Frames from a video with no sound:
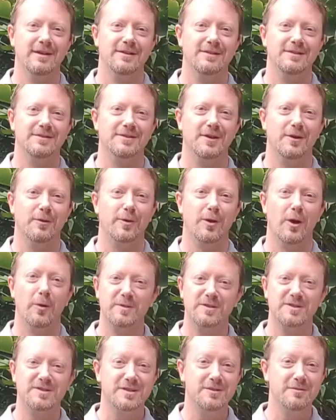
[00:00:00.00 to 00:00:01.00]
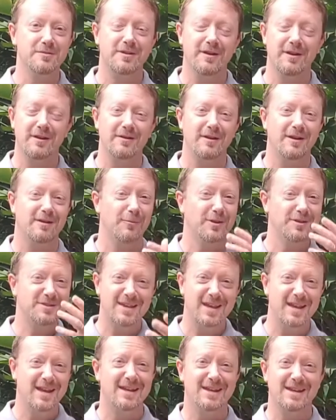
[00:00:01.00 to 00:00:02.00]
So we hope to see you there. Once
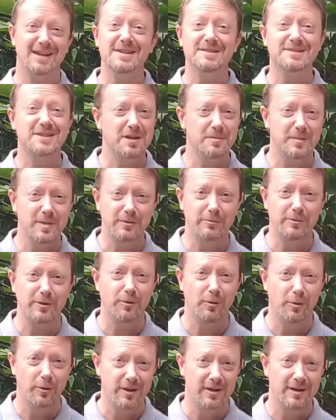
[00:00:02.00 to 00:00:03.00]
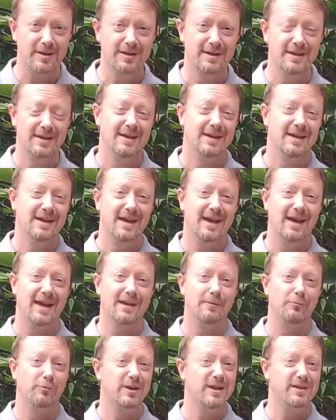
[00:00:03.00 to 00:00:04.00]
again, it is going to be recorded,
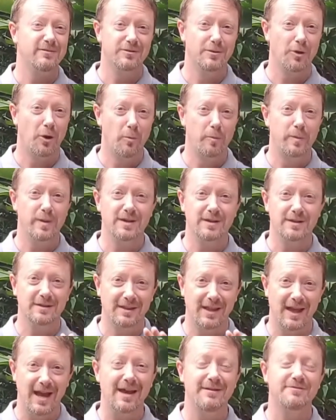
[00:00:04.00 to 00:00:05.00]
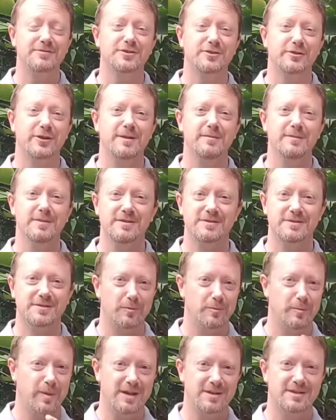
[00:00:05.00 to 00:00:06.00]
and we're even hoping live-streamed,
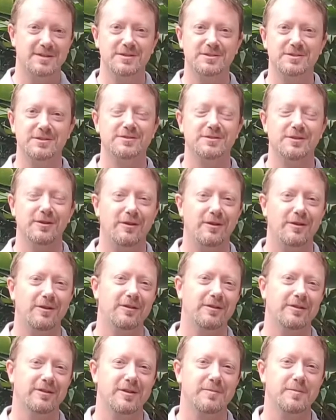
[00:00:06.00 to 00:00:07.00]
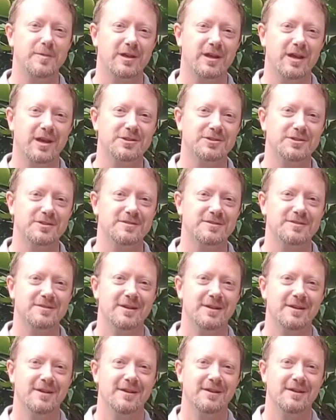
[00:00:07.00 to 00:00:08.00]
so pay attention to all the communications
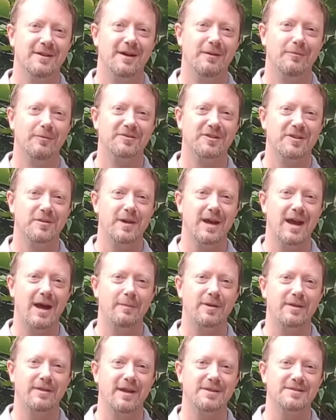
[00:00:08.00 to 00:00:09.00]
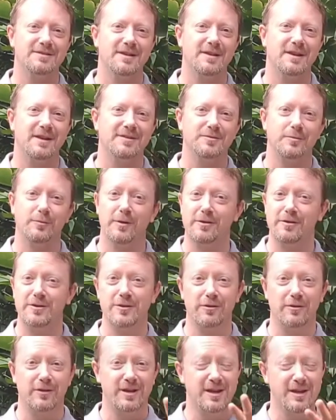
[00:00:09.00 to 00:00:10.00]
on what's going to be happening that Sunday. So whether
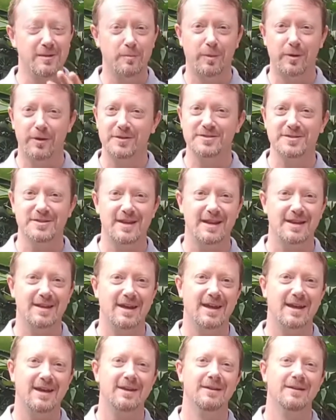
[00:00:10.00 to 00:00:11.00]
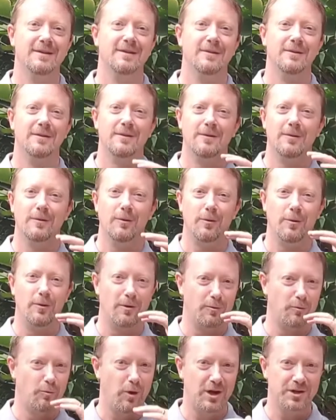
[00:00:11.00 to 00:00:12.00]
you're in person that day
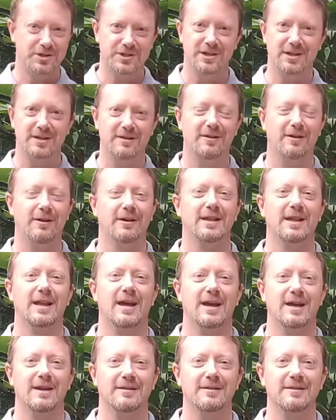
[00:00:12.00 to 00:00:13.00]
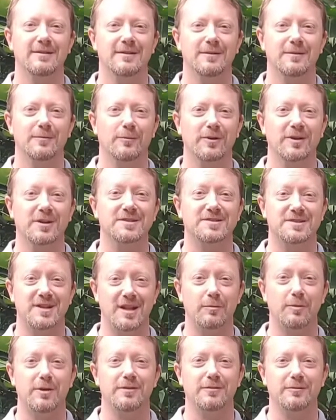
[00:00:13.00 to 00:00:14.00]
or watching online, we're going to
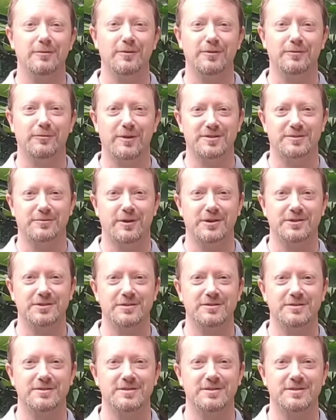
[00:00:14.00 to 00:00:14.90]
celebrate the Lord's resurrection